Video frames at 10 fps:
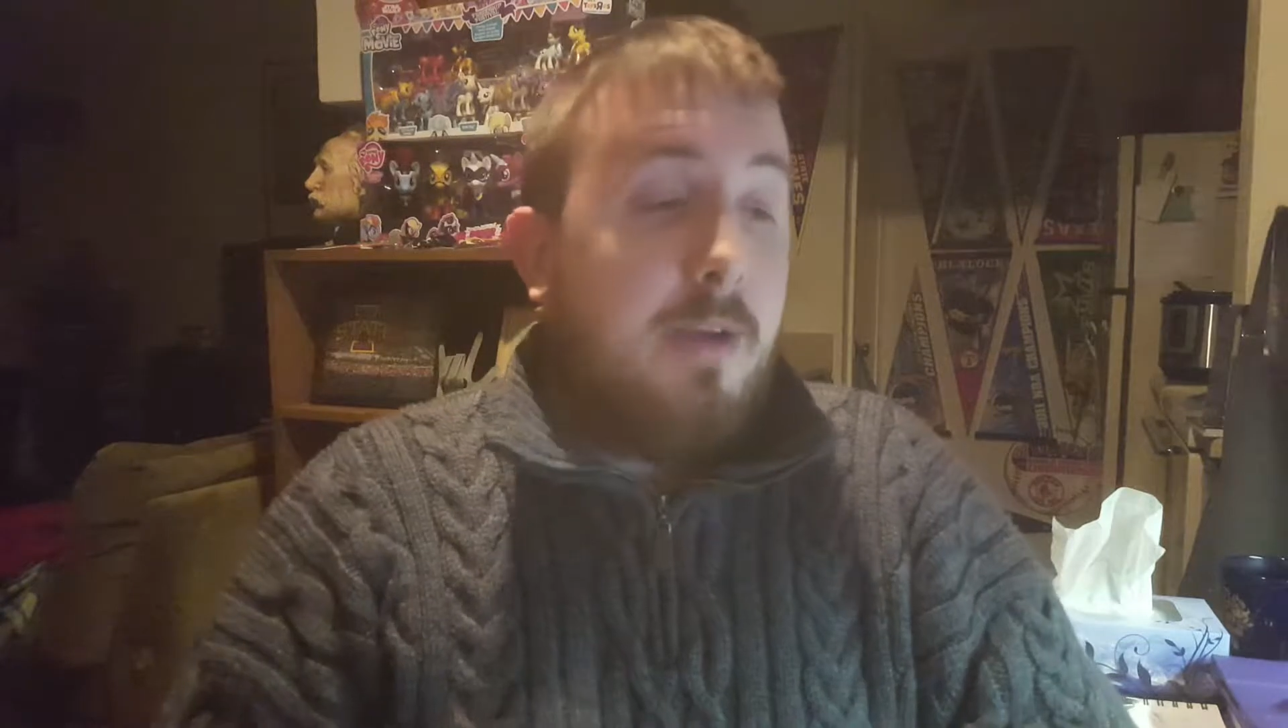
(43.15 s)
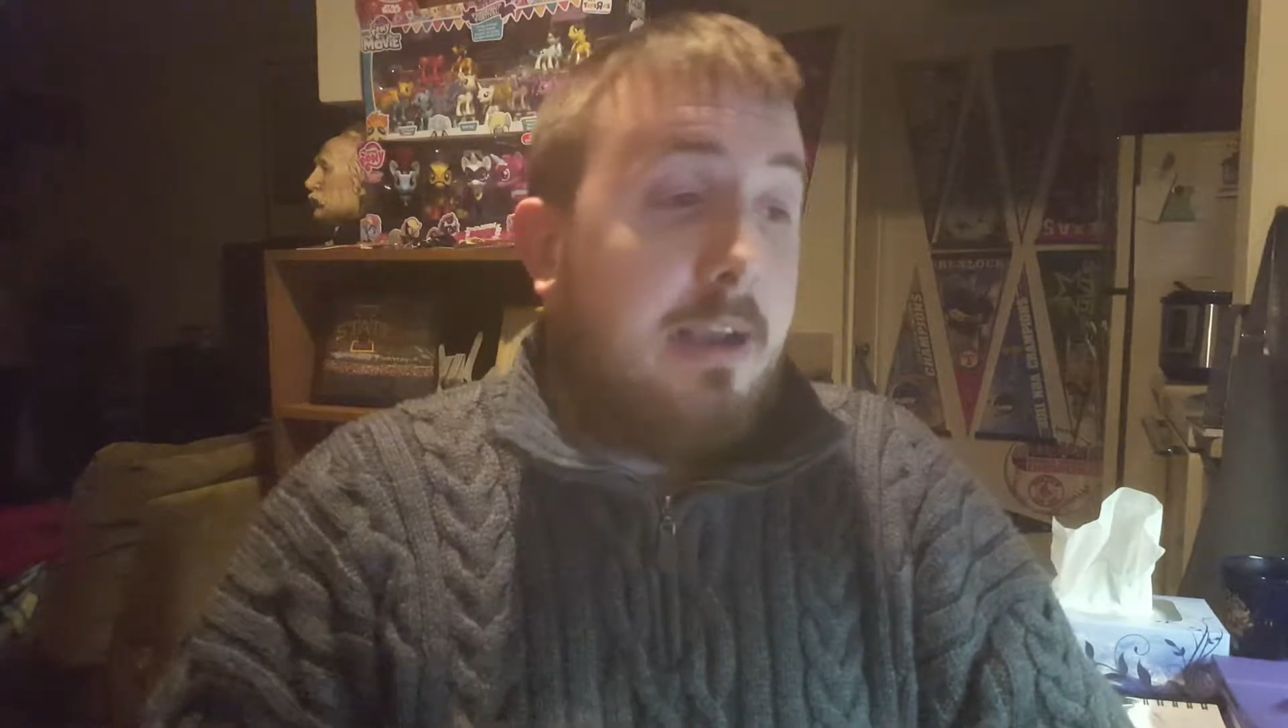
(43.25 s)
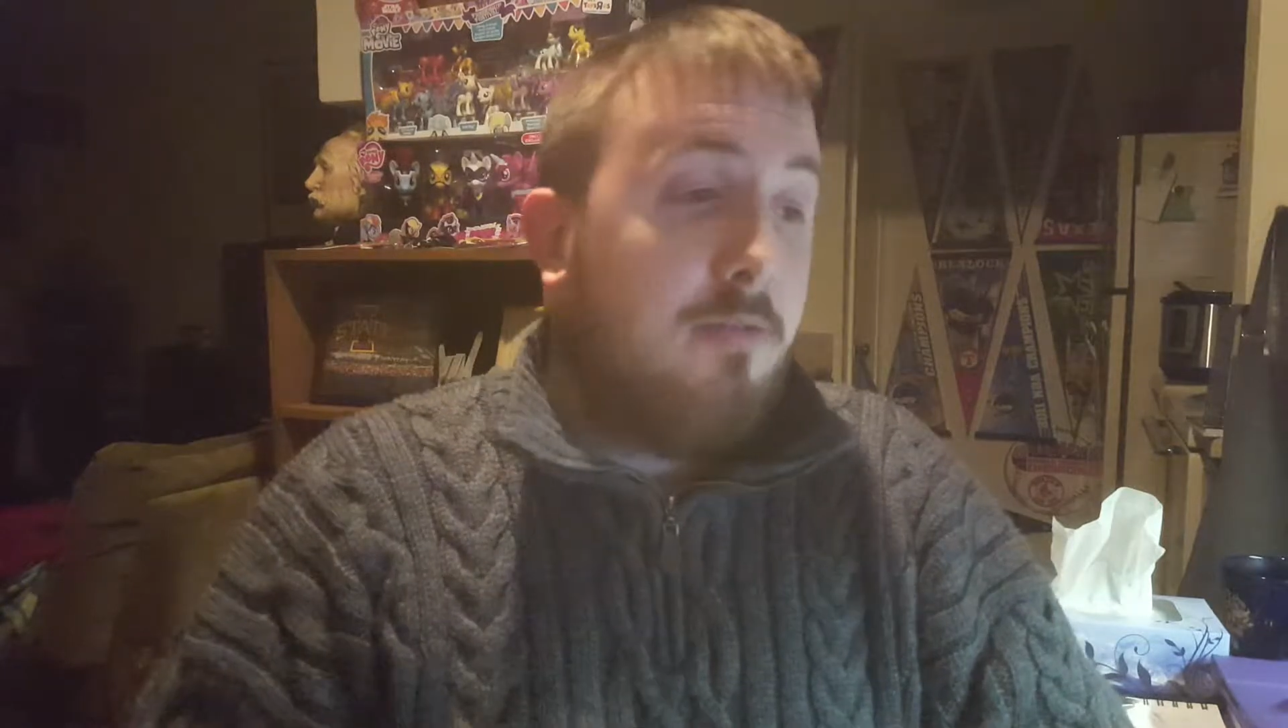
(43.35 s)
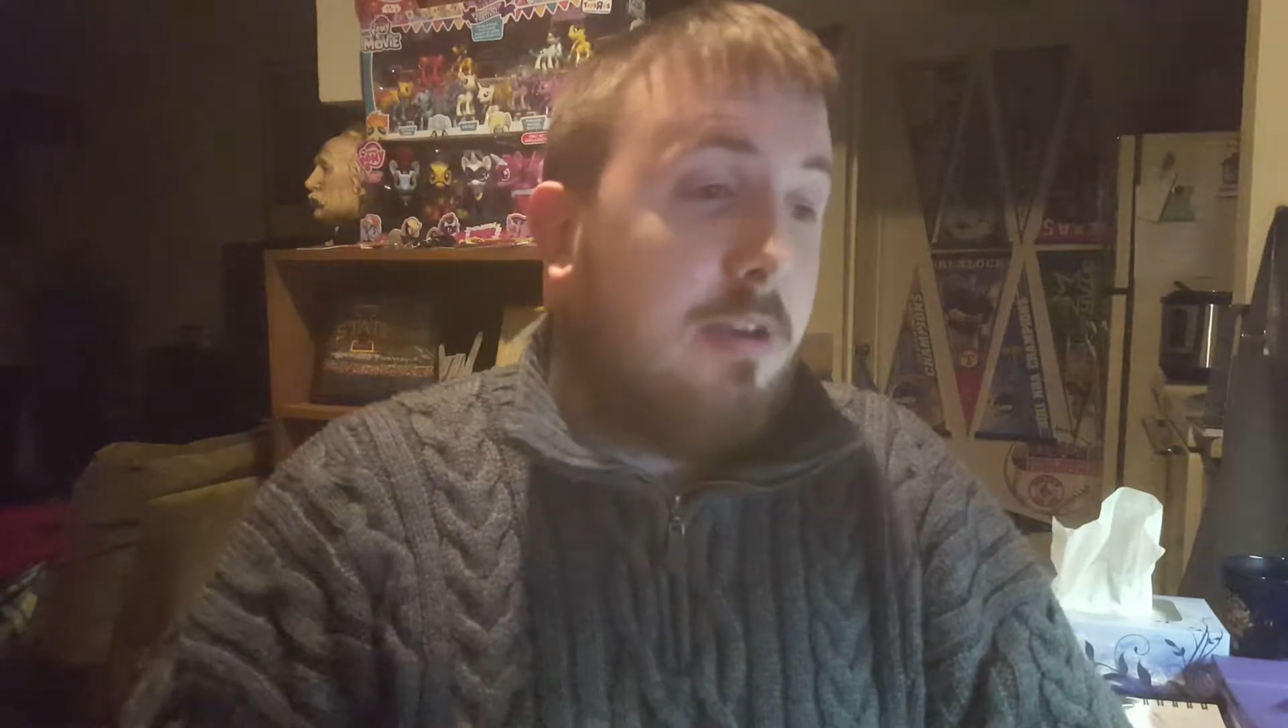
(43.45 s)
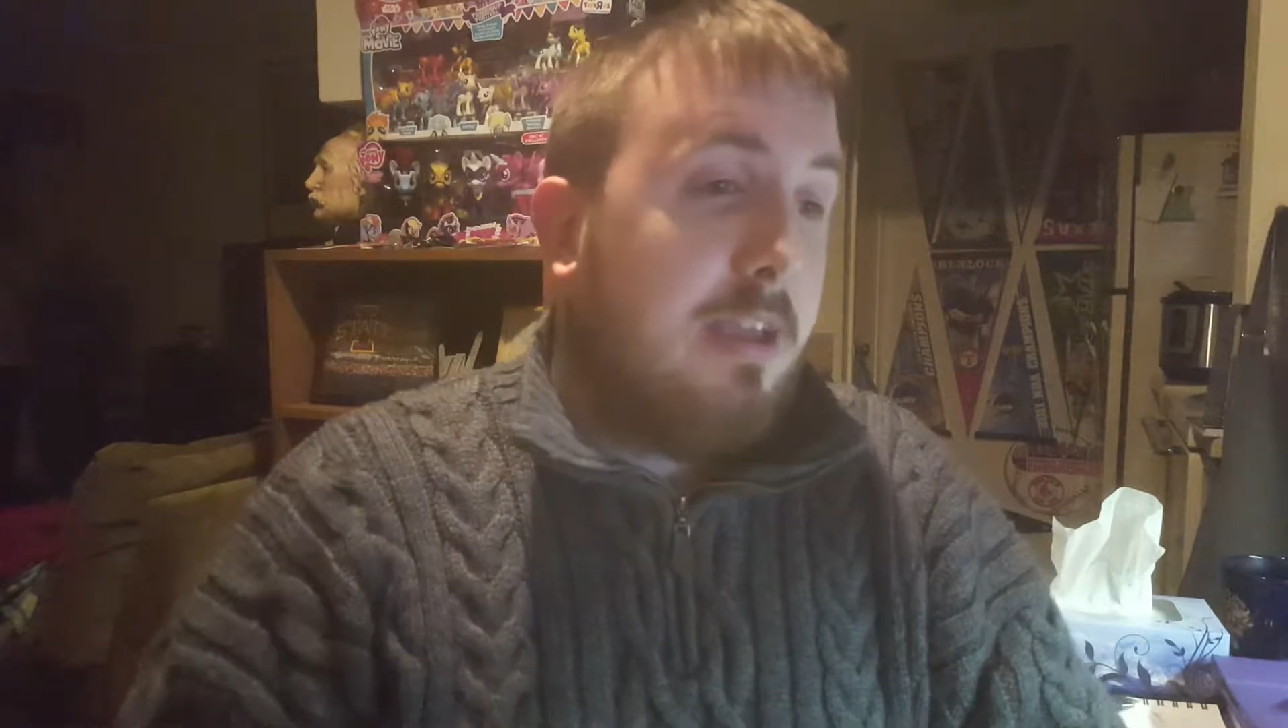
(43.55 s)

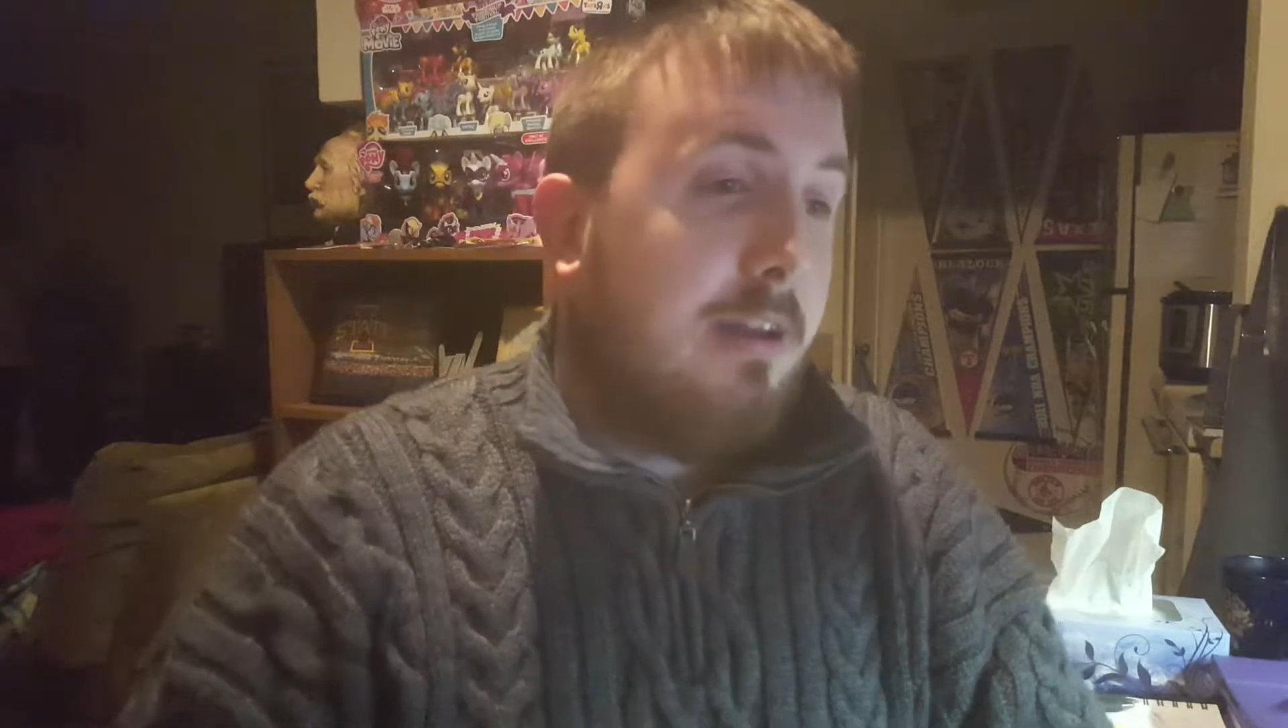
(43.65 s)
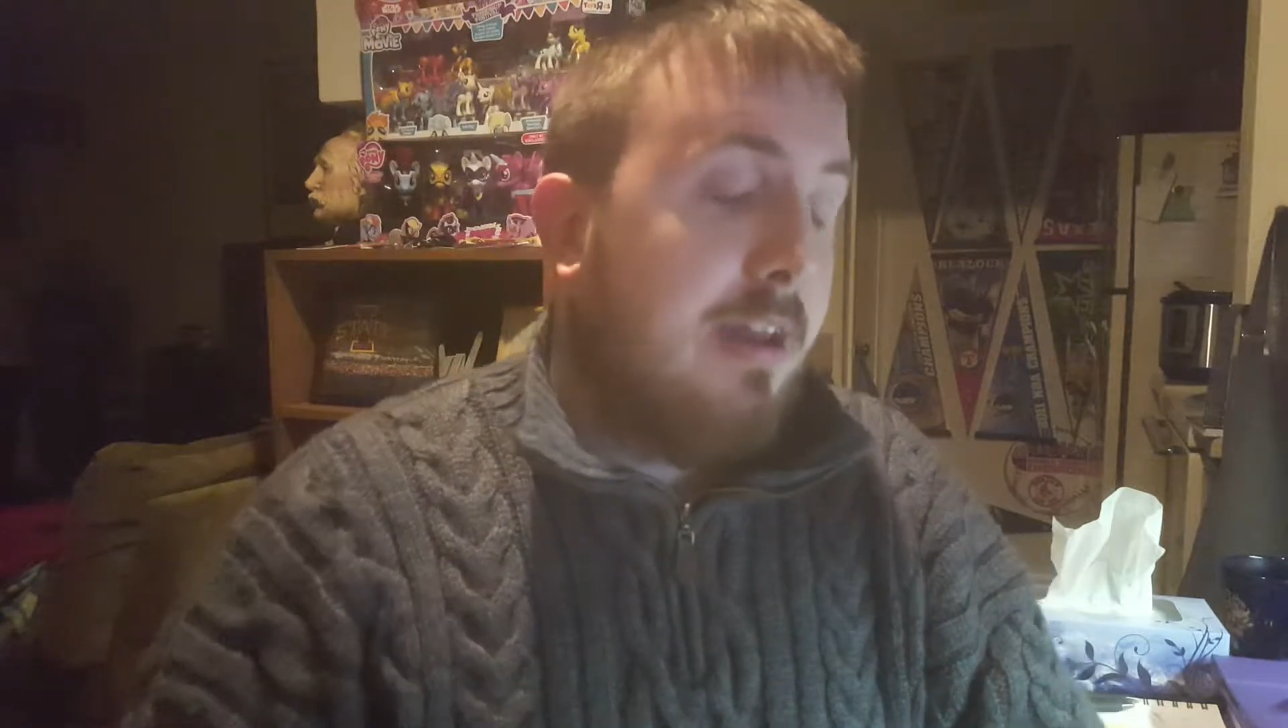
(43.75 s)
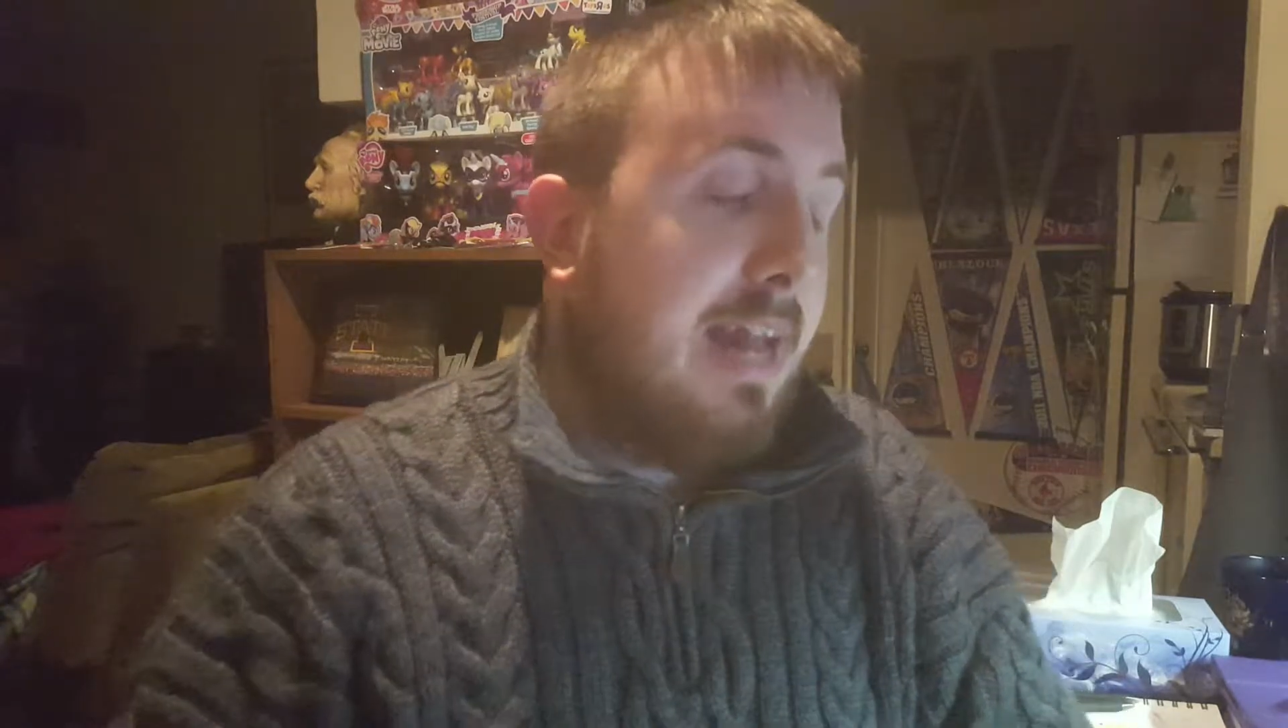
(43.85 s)
actually on a